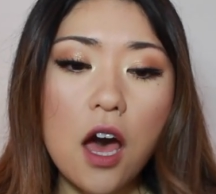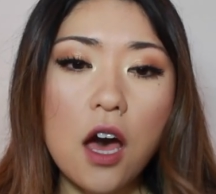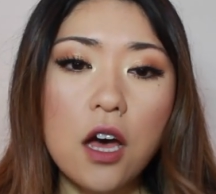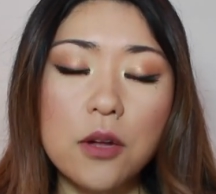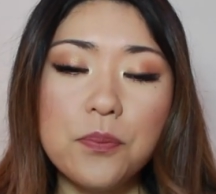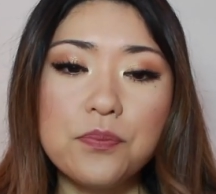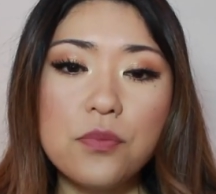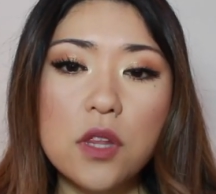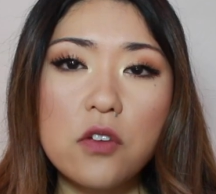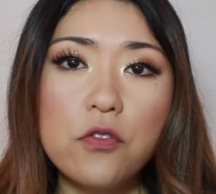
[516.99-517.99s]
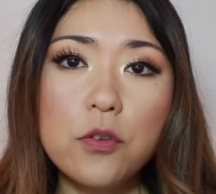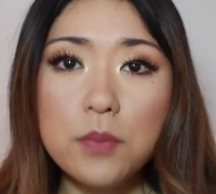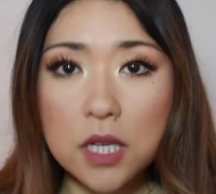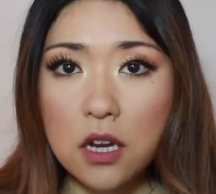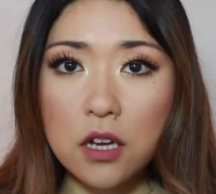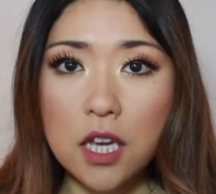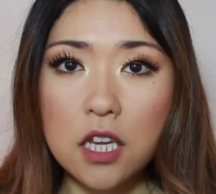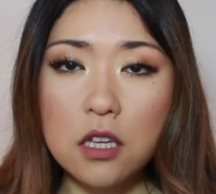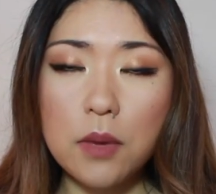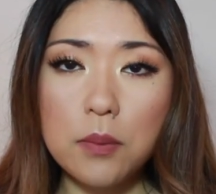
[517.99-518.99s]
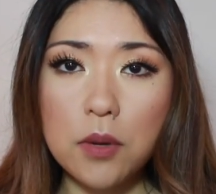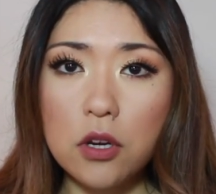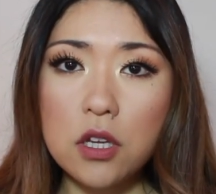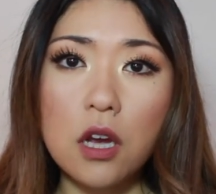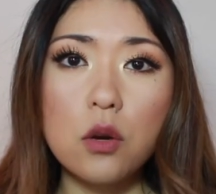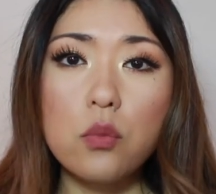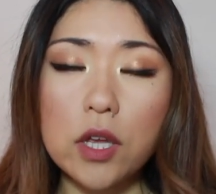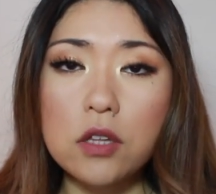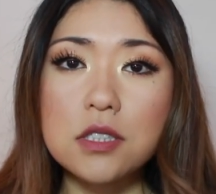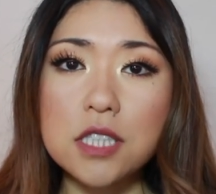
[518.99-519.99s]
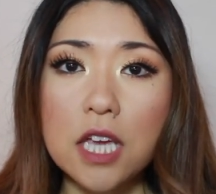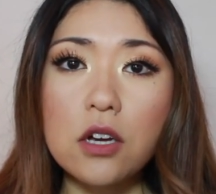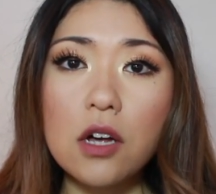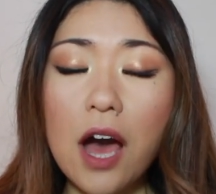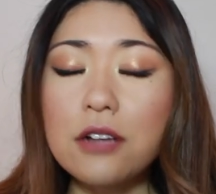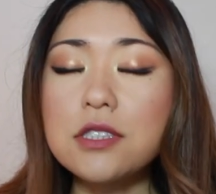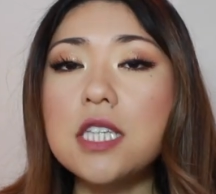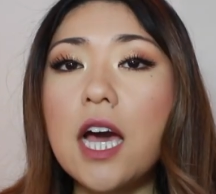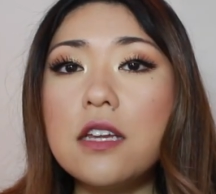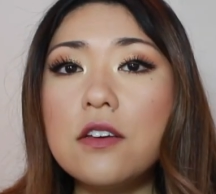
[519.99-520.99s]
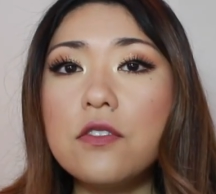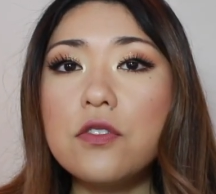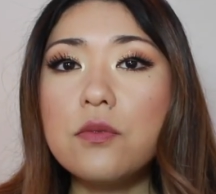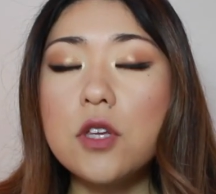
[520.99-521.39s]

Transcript: Um, for me not getting my period on a regular cycle outside of,